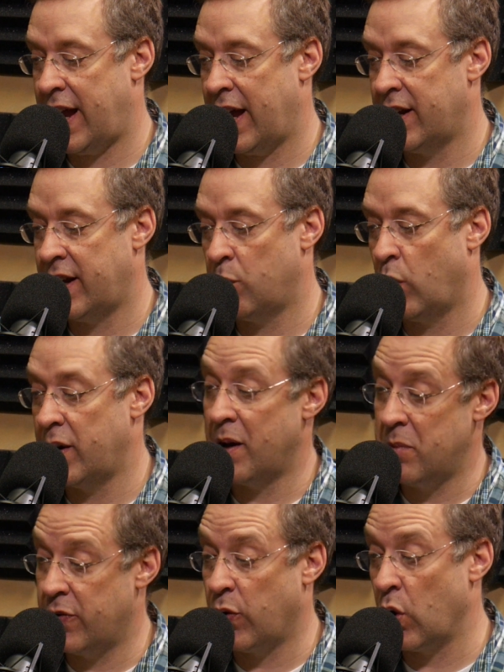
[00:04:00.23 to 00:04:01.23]
hand had won. And
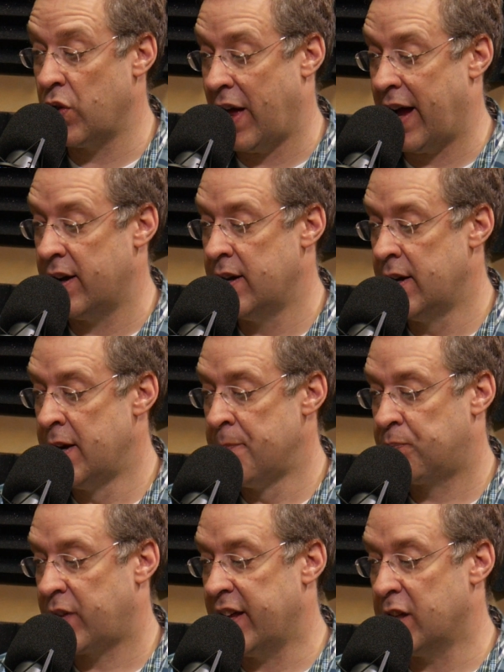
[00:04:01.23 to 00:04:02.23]
before that,
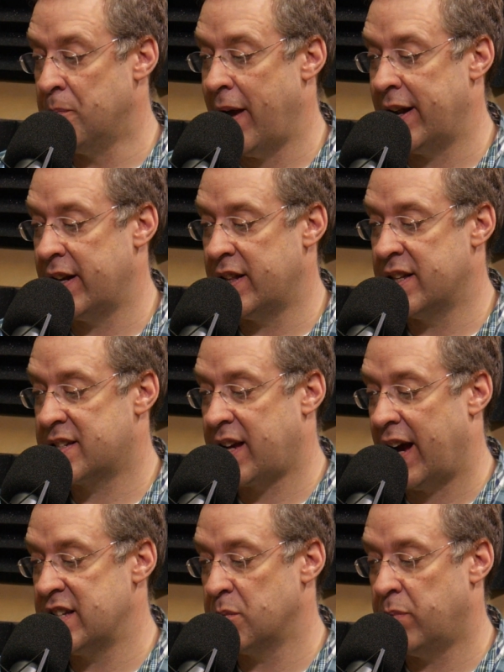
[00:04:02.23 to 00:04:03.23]
he commanded the
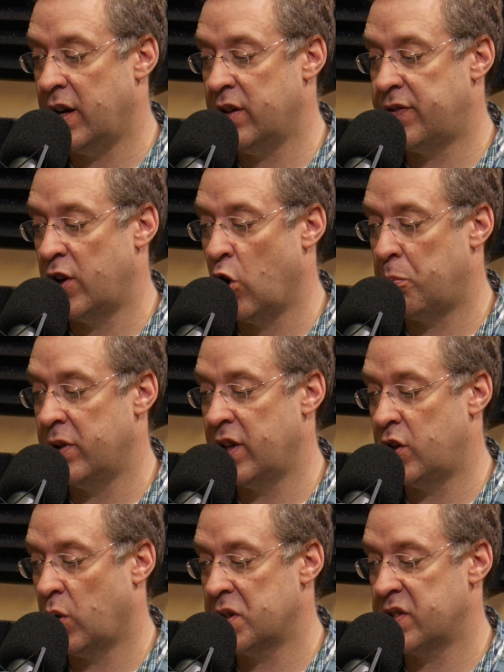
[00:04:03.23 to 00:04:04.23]
skies above and opened
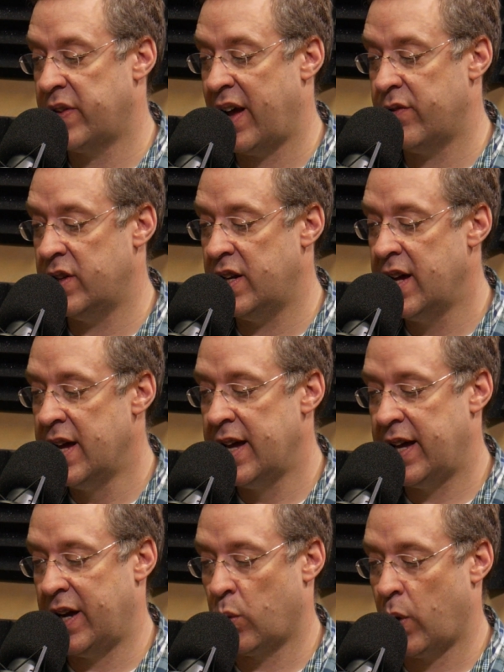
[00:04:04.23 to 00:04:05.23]
the doors of heaven.
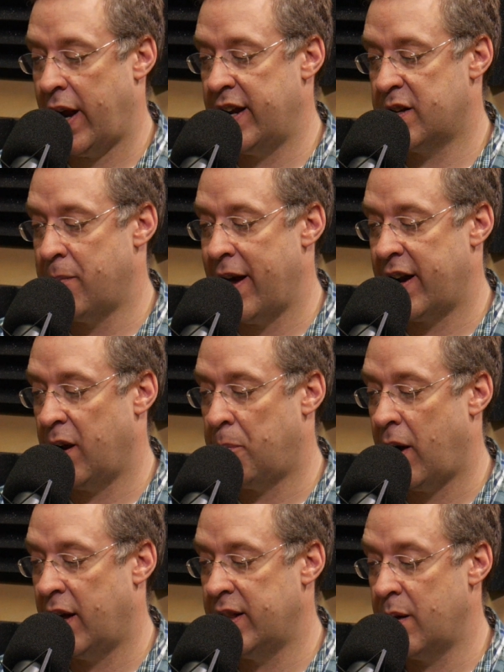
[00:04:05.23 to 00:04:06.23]
He rained manna
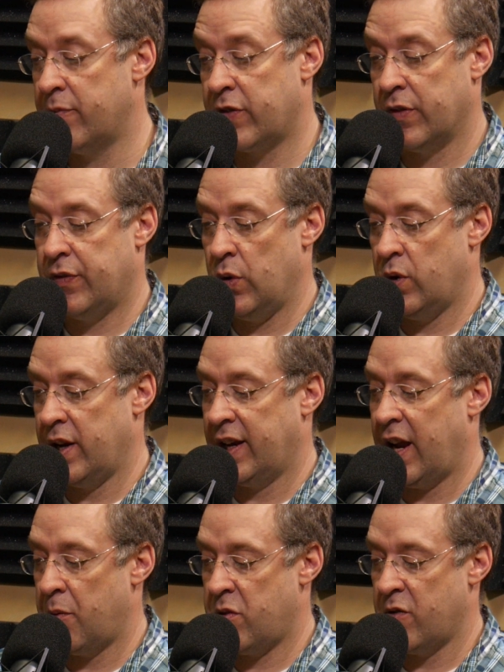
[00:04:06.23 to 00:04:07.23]
upon them for food and
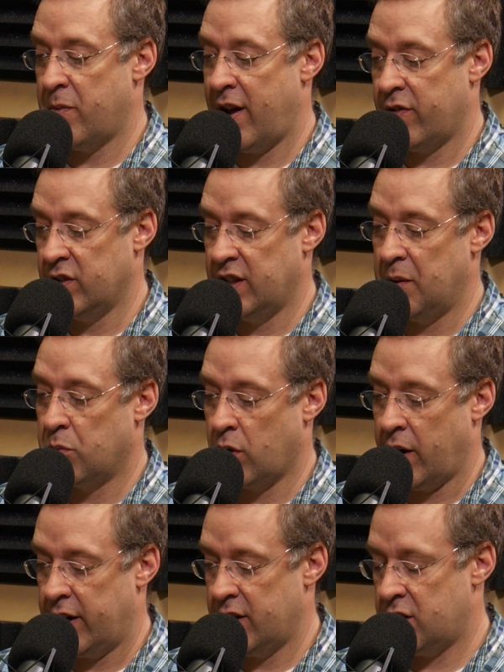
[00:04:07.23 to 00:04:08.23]
gave them heavenly
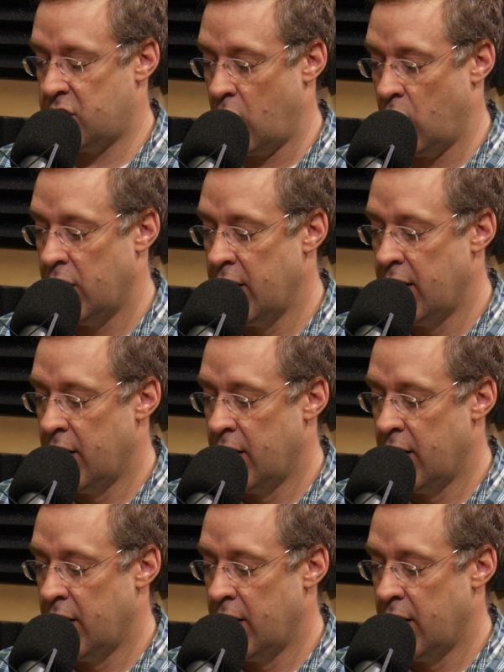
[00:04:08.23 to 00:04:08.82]
bread. So,